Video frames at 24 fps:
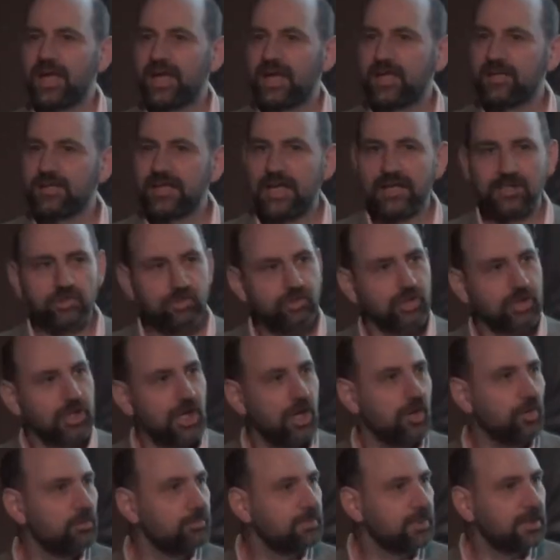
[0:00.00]
and Alistair
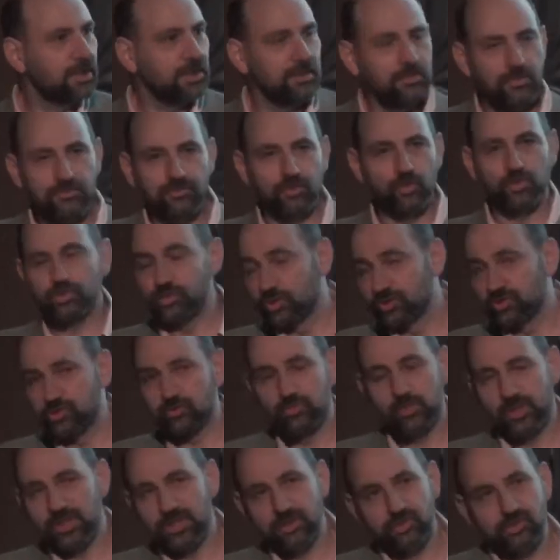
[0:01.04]
Coburn with all sorts
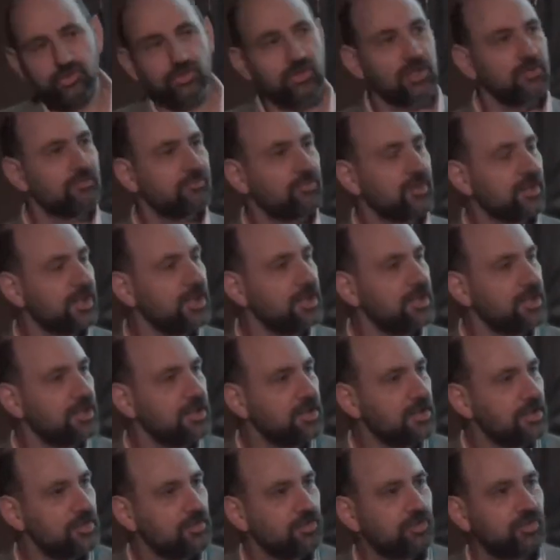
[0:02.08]
of weird stuff that he
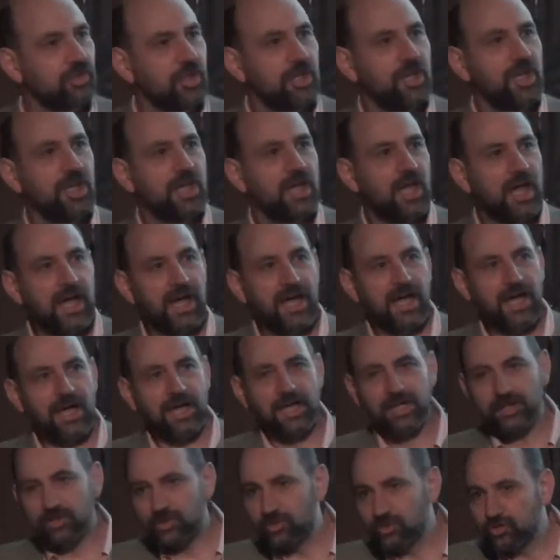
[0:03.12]
does,
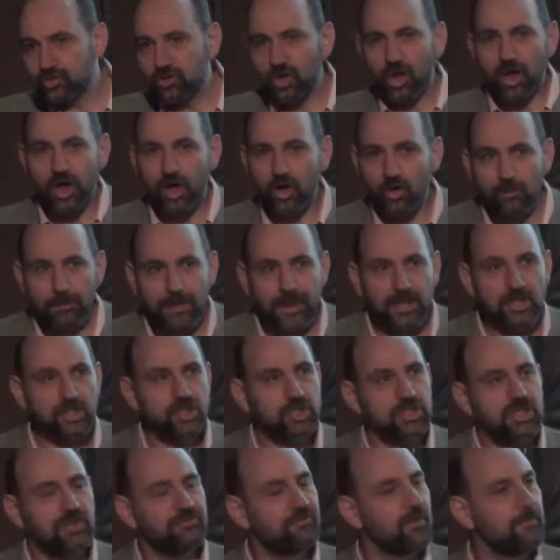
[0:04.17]
and a whole bunch
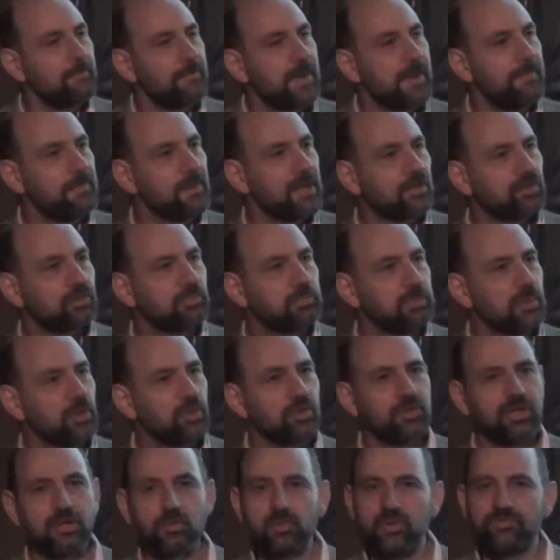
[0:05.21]
of different people
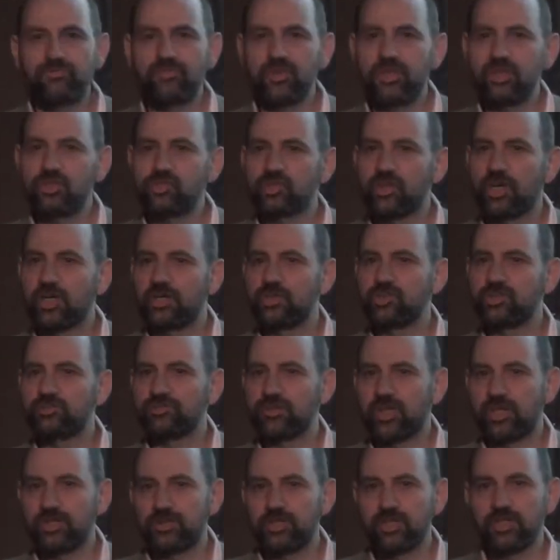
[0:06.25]
exploring with these kinds
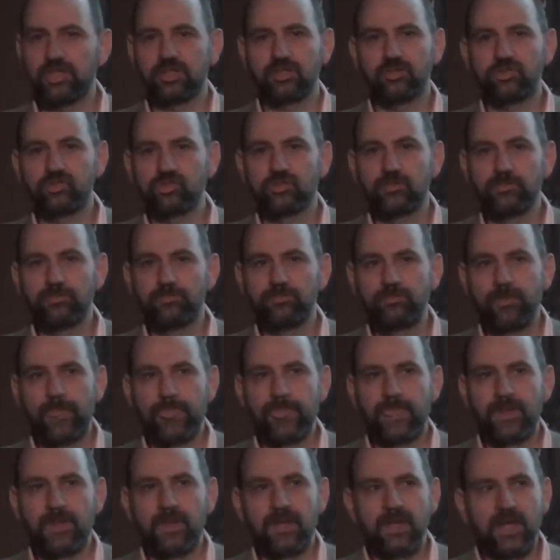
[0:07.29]
of ideas.
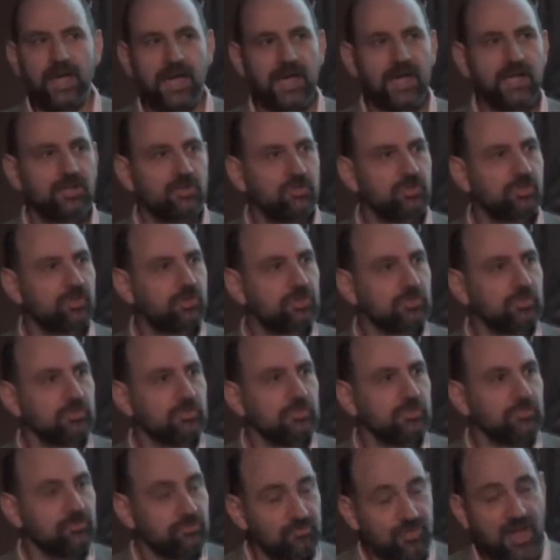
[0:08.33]
And
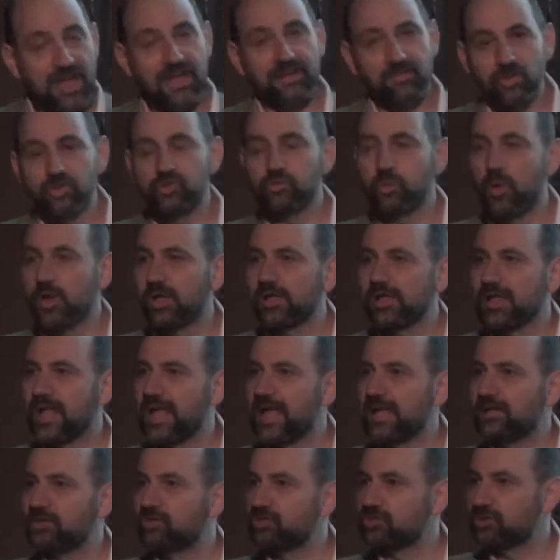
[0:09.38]
that is what
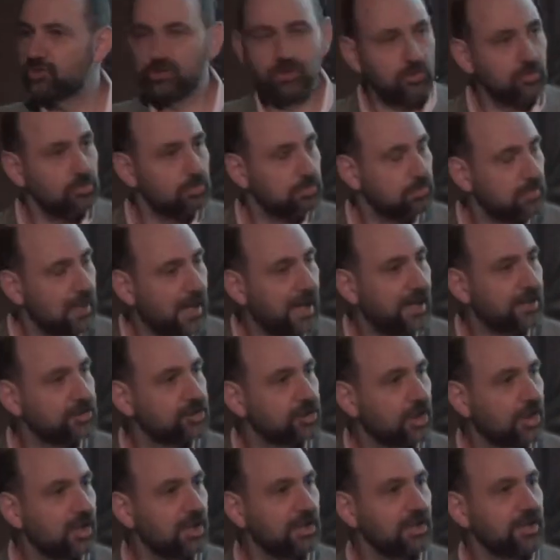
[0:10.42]
led to
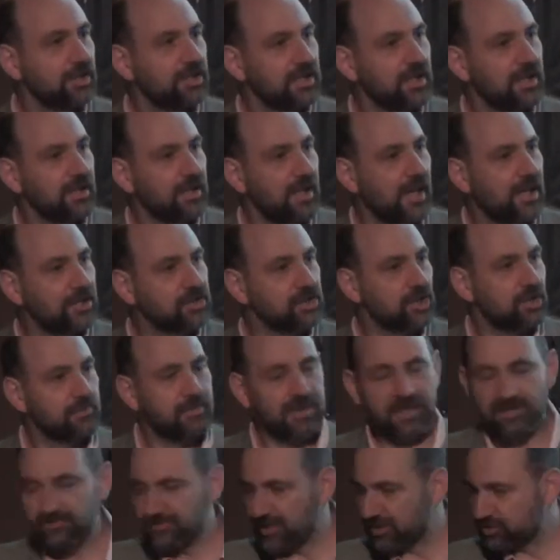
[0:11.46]
Agile and the Agile
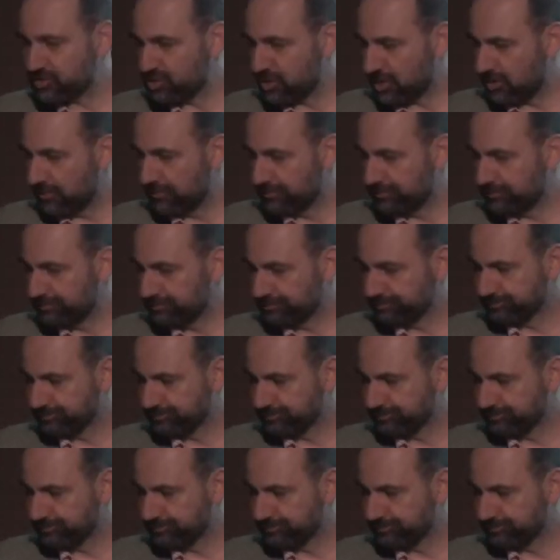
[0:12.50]
Manifesto.